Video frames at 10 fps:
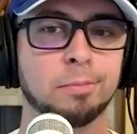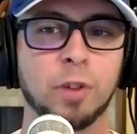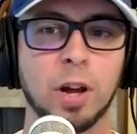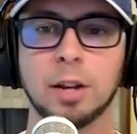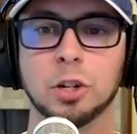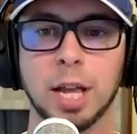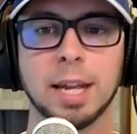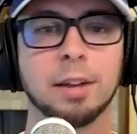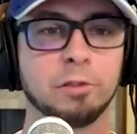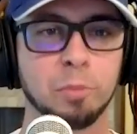financial
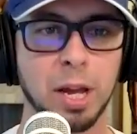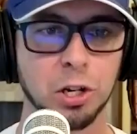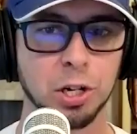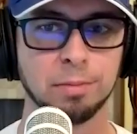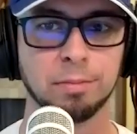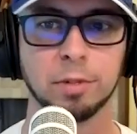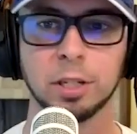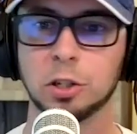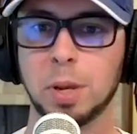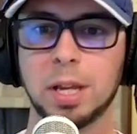aid information.
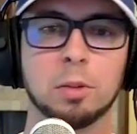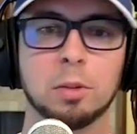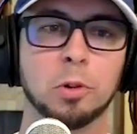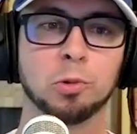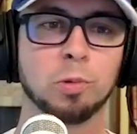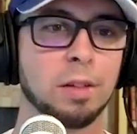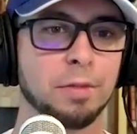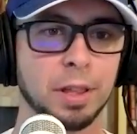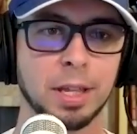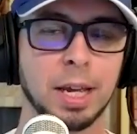Let's speak to the most
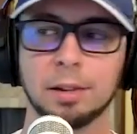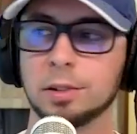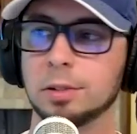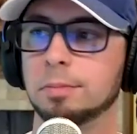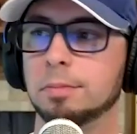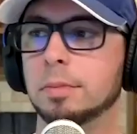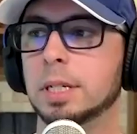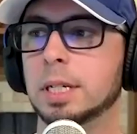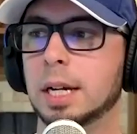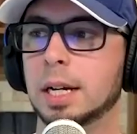relevant things.
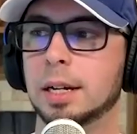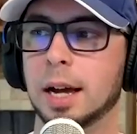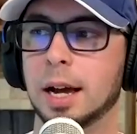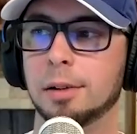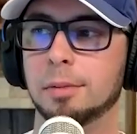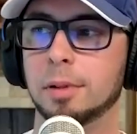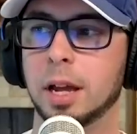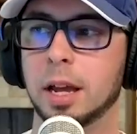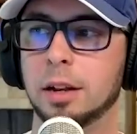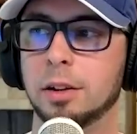
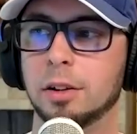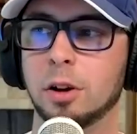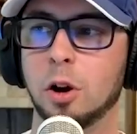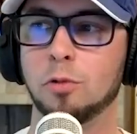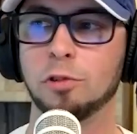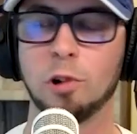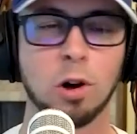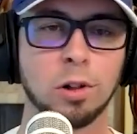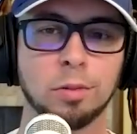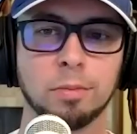And
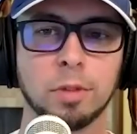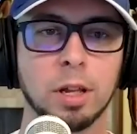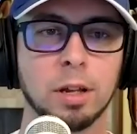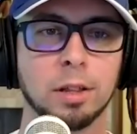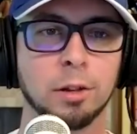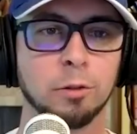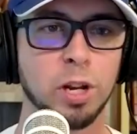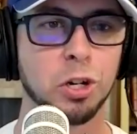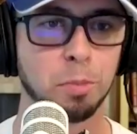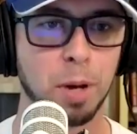overall, the
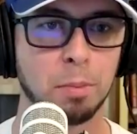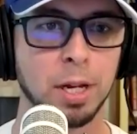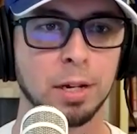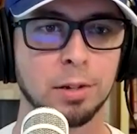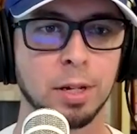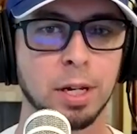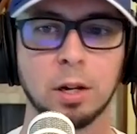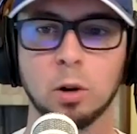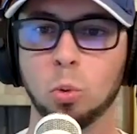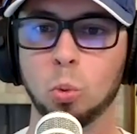regional publics
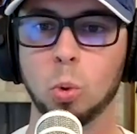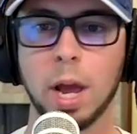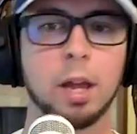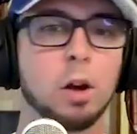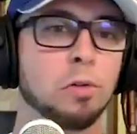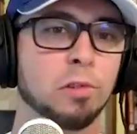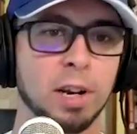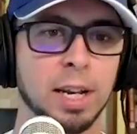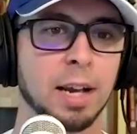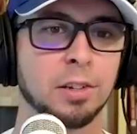way
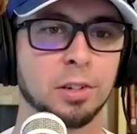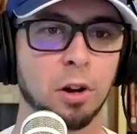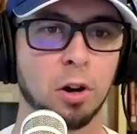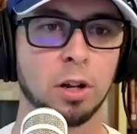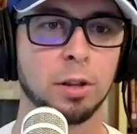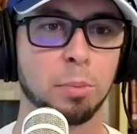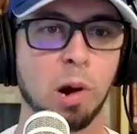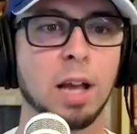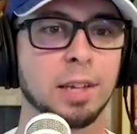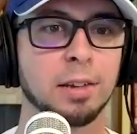over-indexed on the
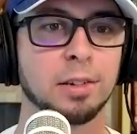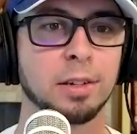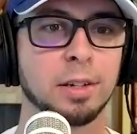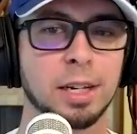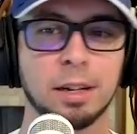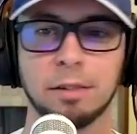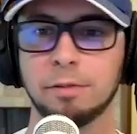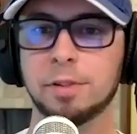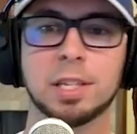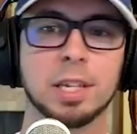process.
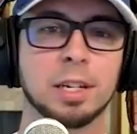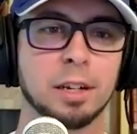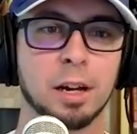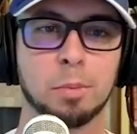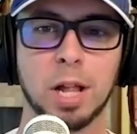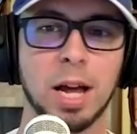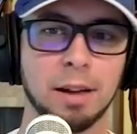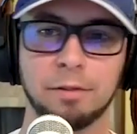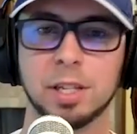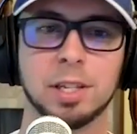Visit,
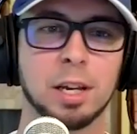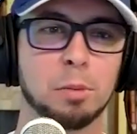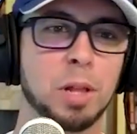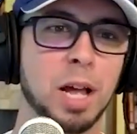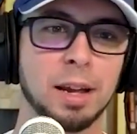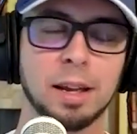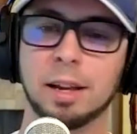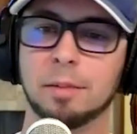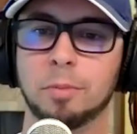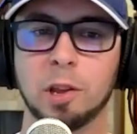apply, visit, apply.
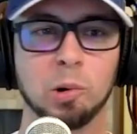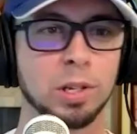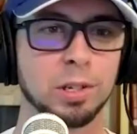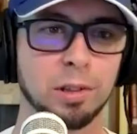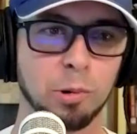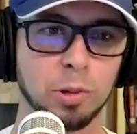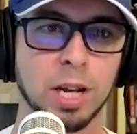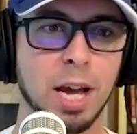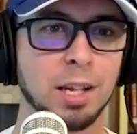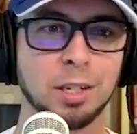There was a
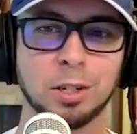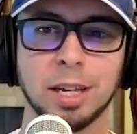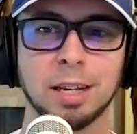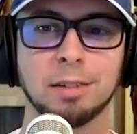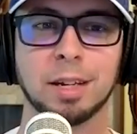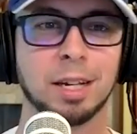college that